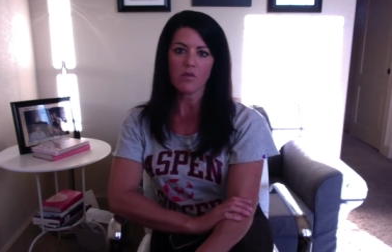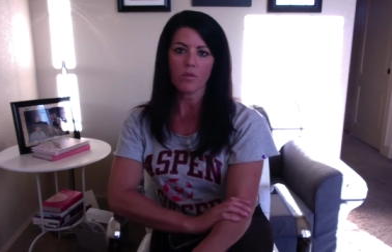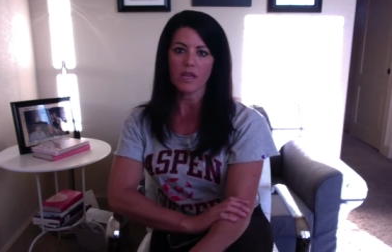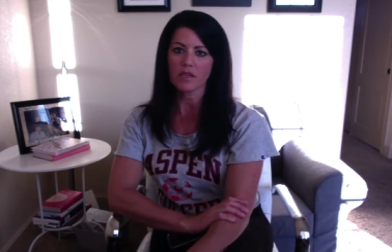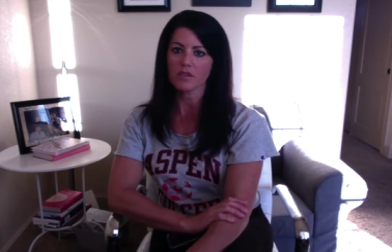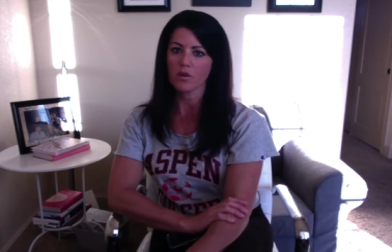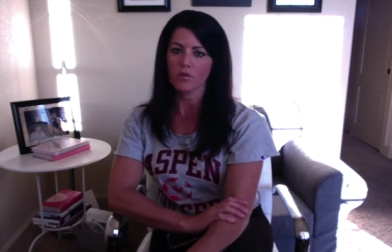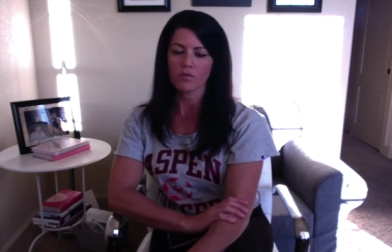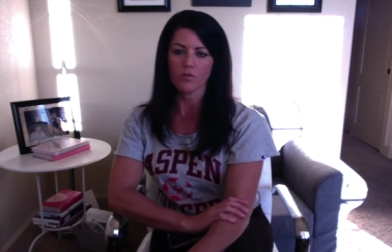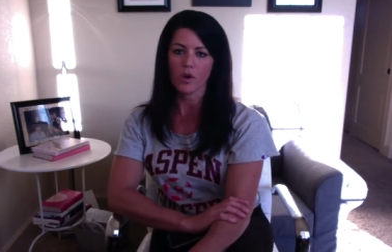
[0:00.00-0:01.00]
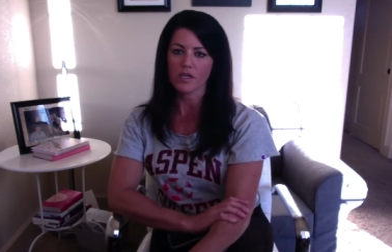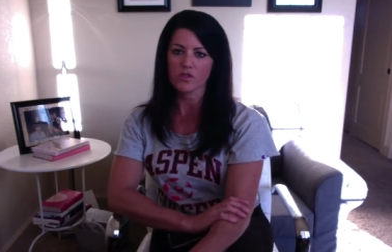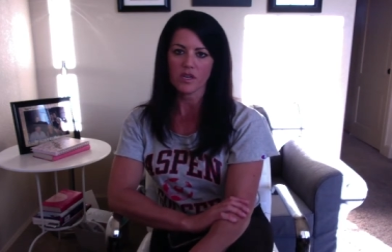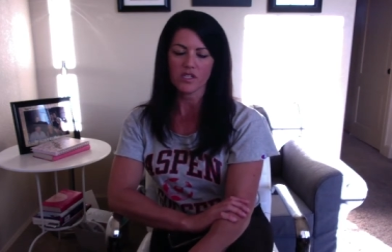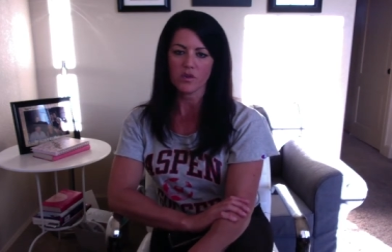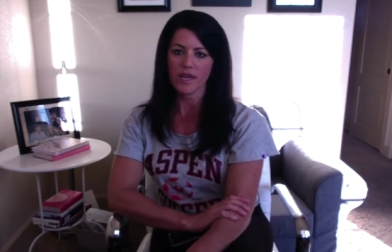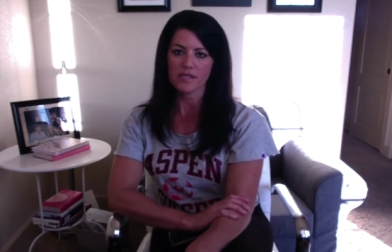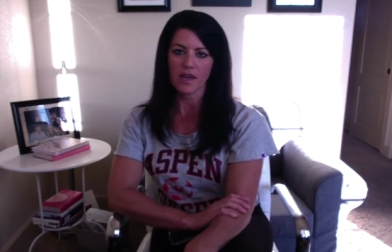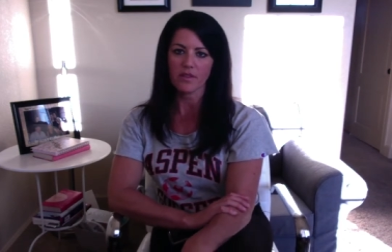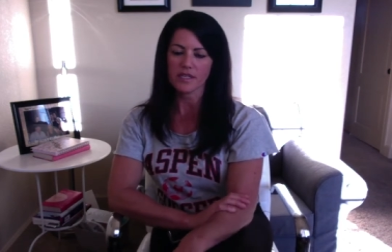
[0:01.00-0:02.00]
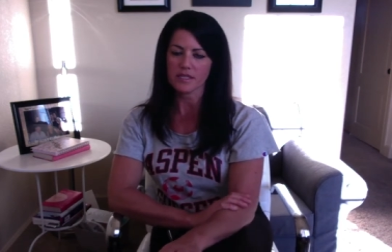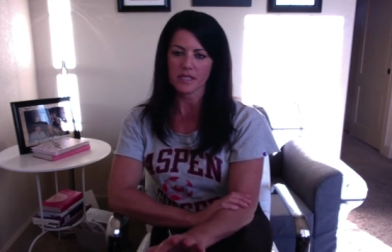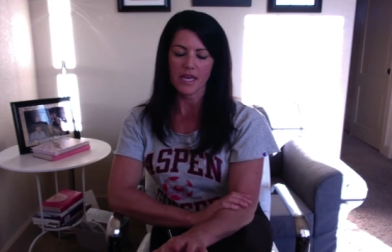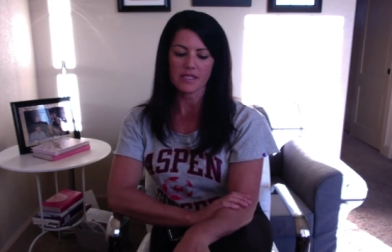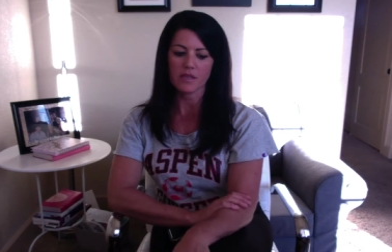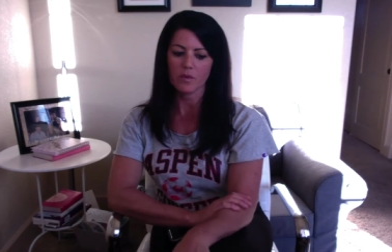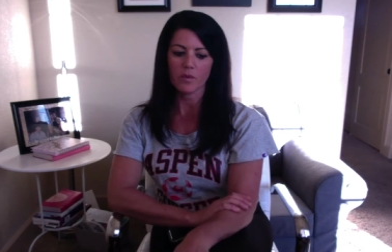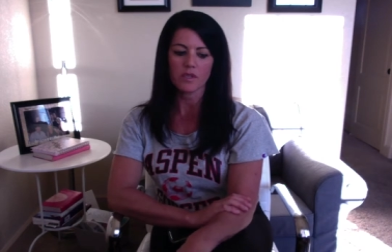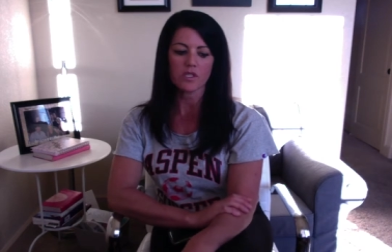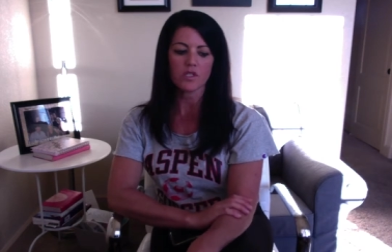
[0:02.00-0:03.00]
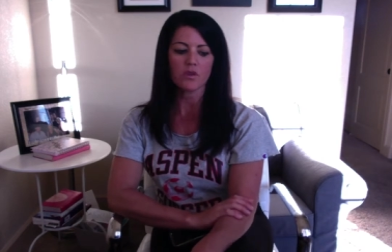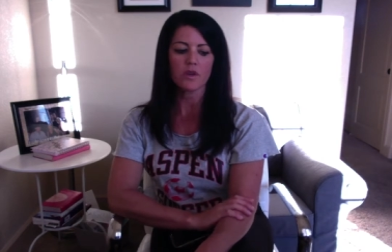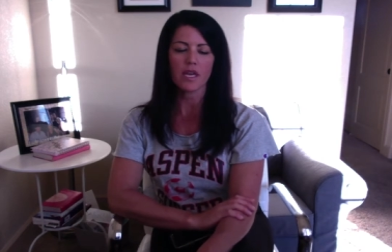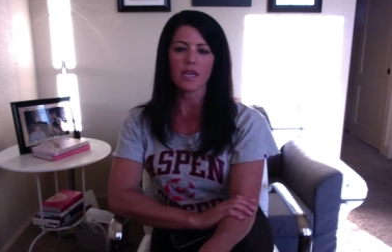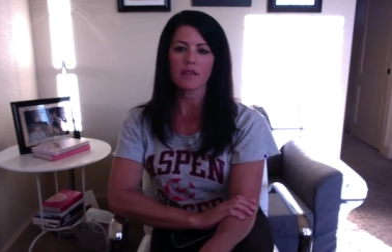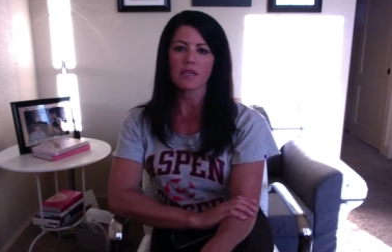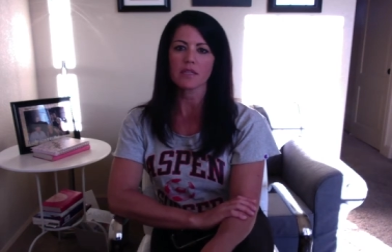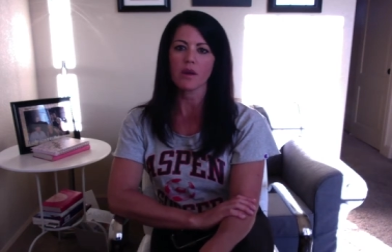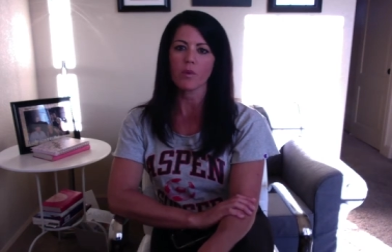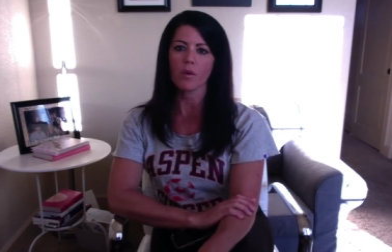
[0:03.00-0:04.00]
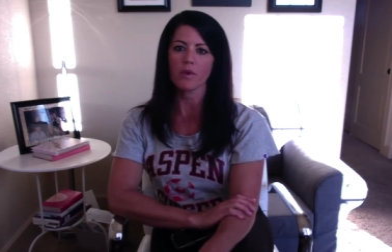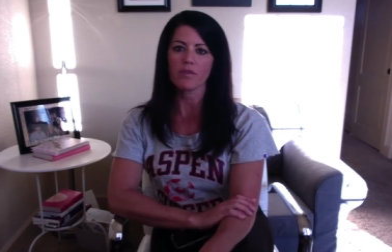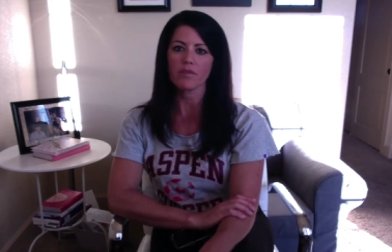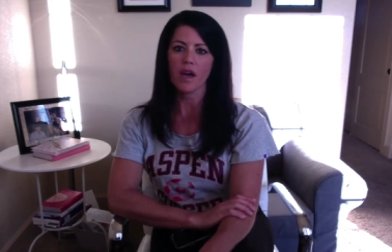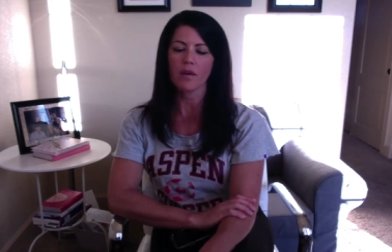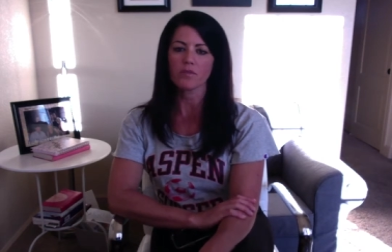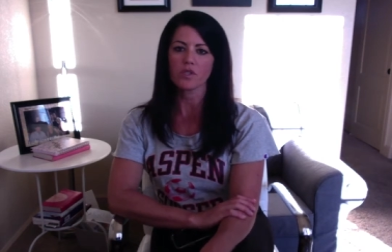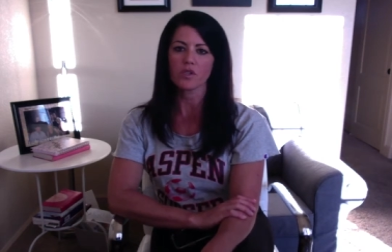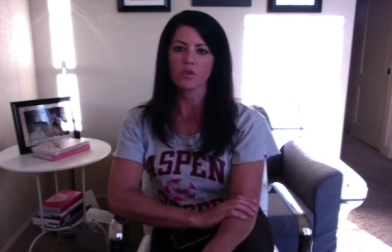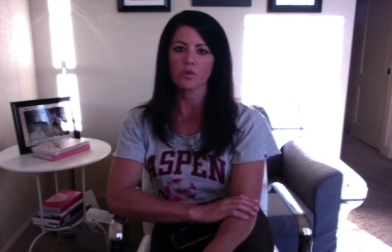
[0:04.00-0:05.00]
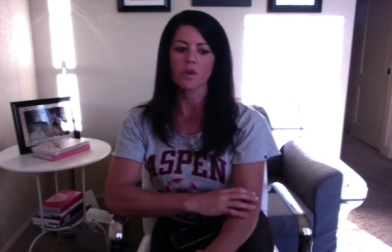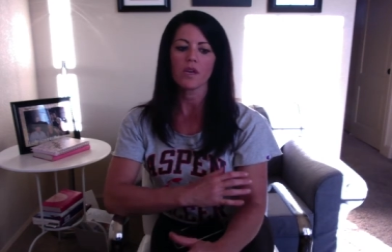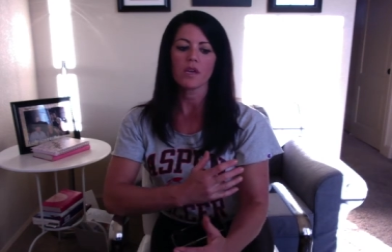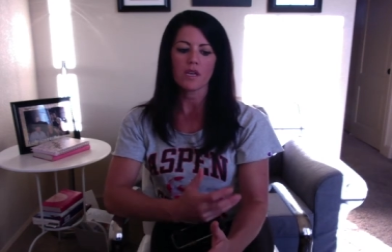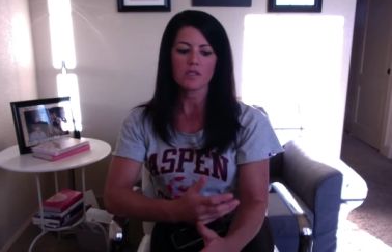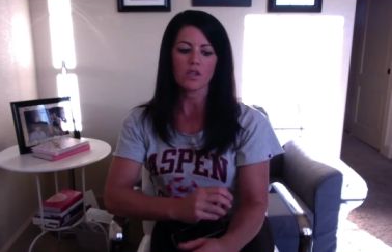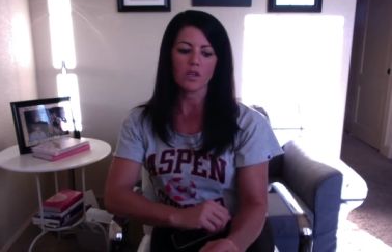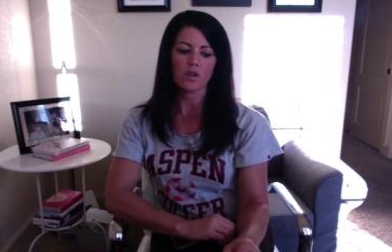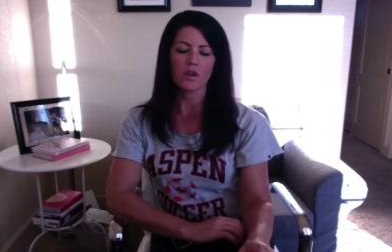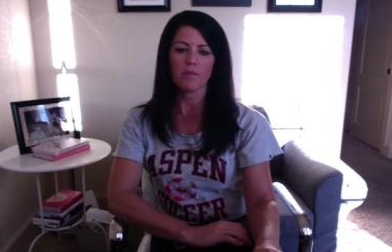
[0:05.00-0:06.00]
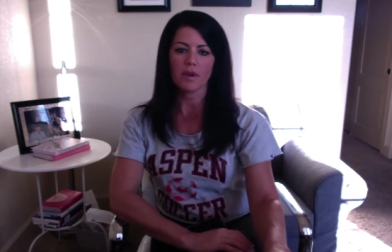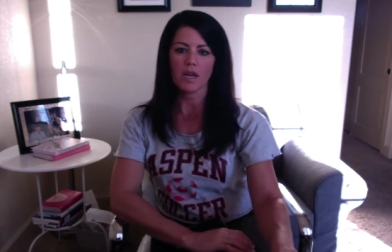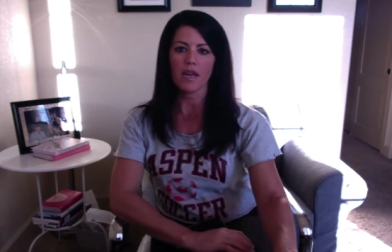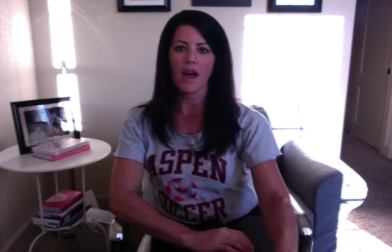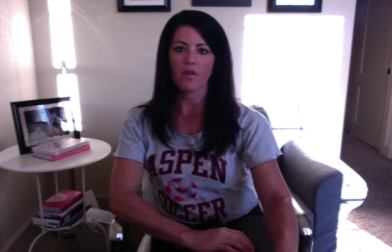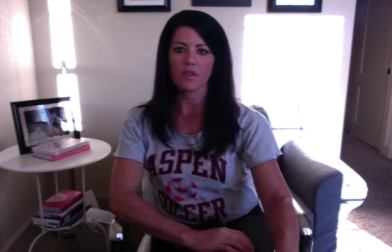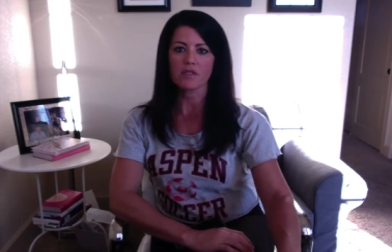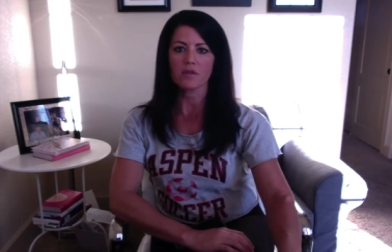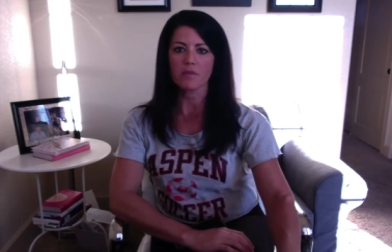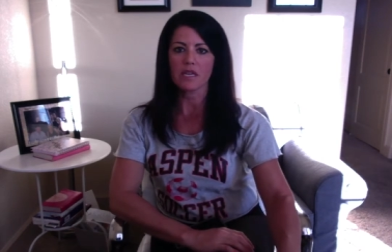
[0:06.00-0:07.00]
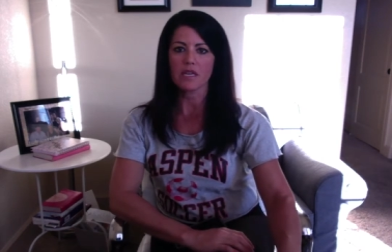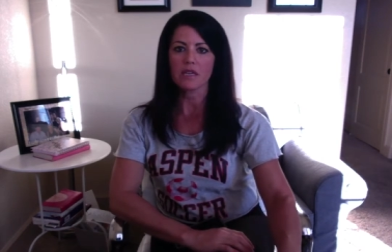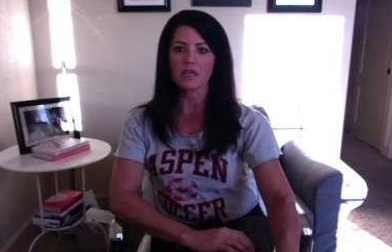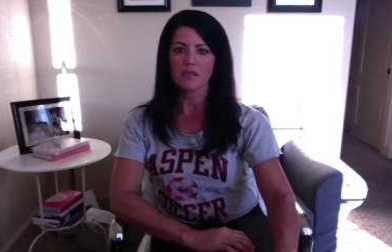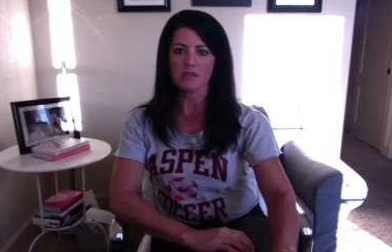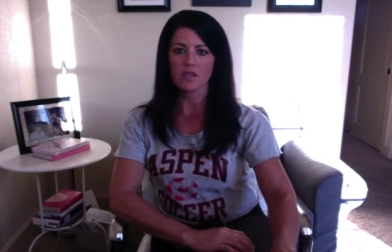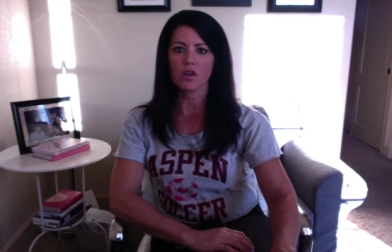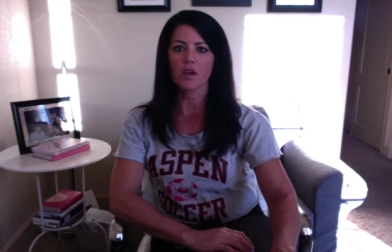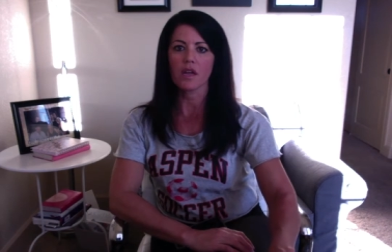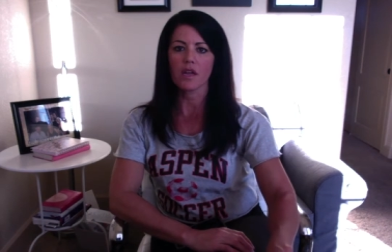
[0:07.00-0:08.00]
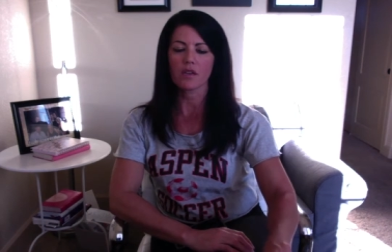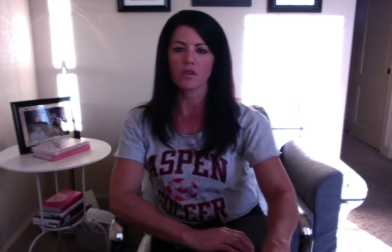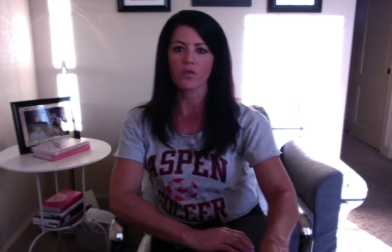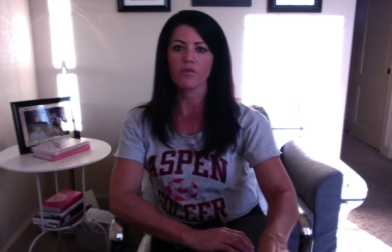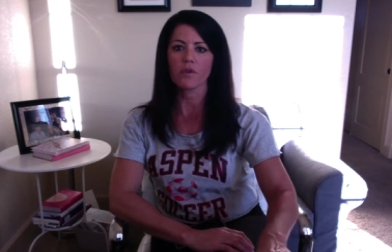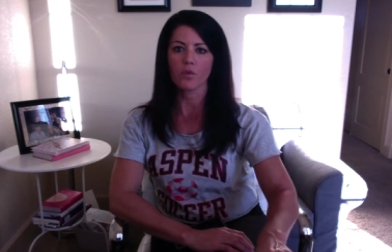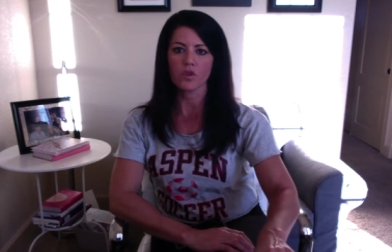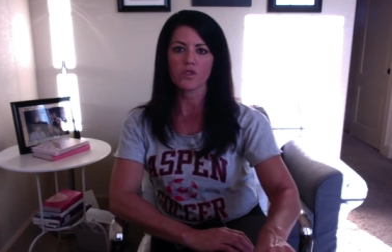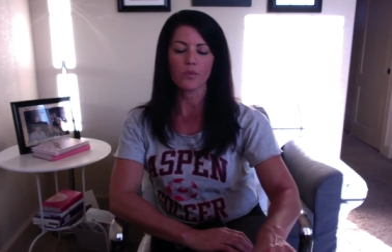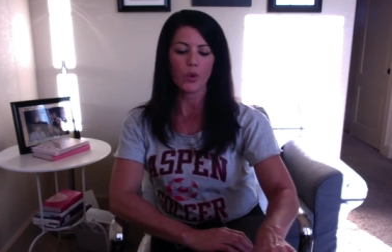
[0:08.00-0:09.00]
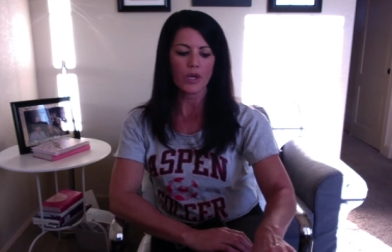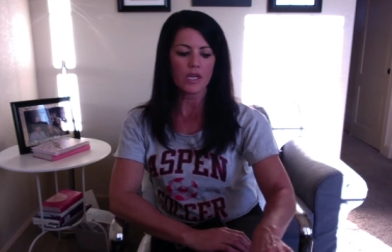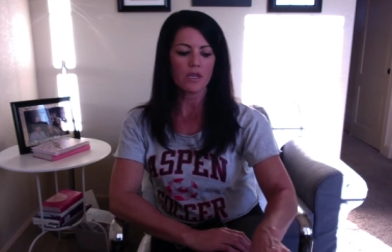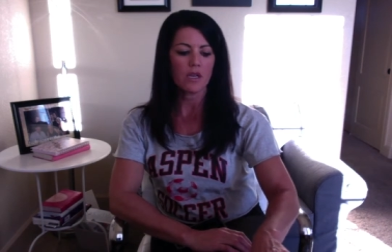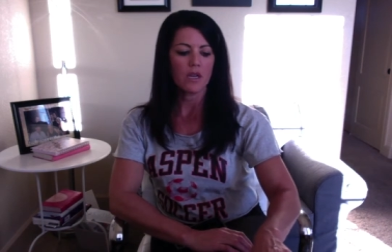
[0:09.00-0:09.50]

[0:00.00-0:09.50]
We don't want to stress you guys out. That's the last thing we want to do. And I think that what we've come to is a good agreement on how this will be easier and you'll feel more supported.